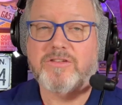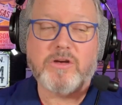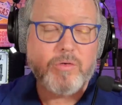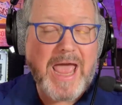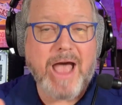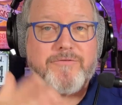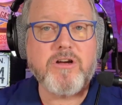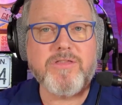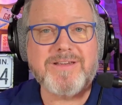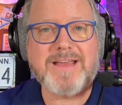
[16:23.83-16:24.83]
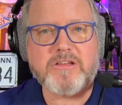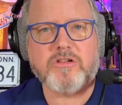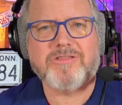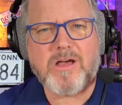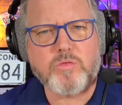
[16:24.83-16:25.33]
So yeah, if you're in the
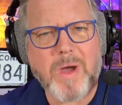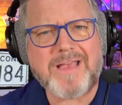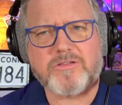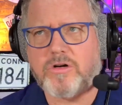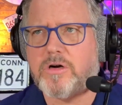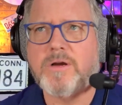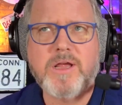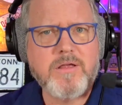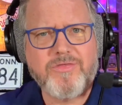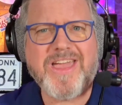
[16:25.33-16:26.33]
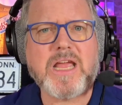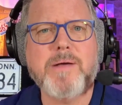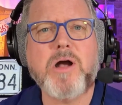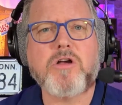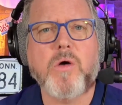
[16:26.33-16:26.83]
desert Southwest or thinking
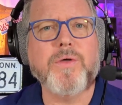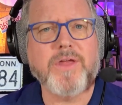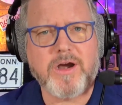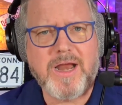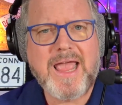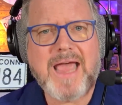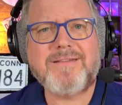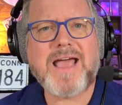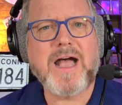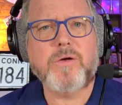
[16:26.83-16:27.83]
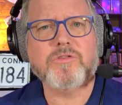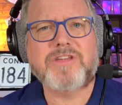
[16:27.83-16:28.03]
about going there, head down.